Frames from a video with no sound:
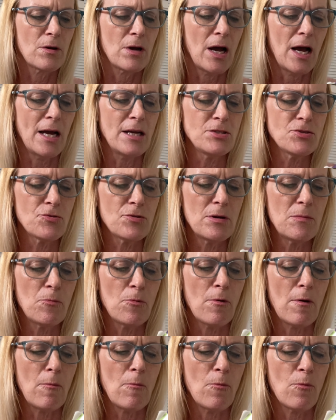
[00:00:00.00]
Ice cream
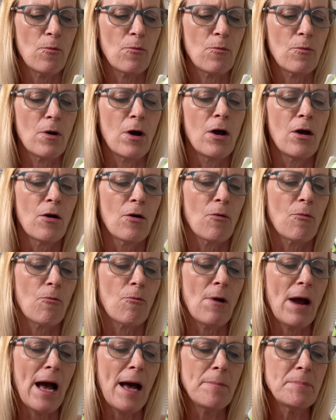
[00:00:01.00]

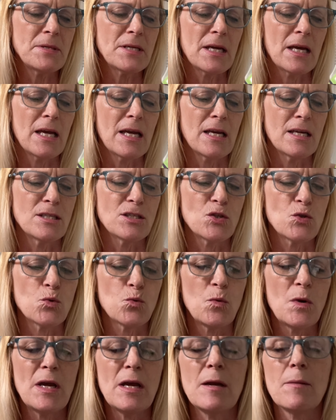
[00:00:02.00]
wrapped in
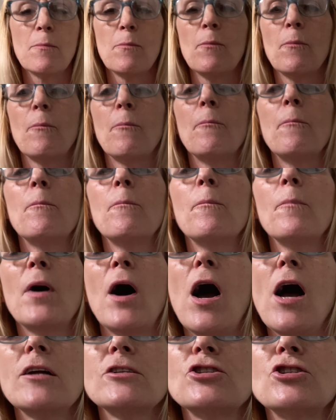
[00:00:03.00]
sweet
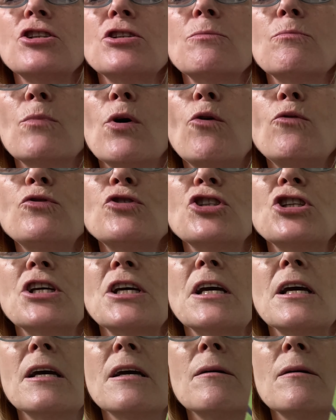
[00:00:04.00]
mochi. Mochi?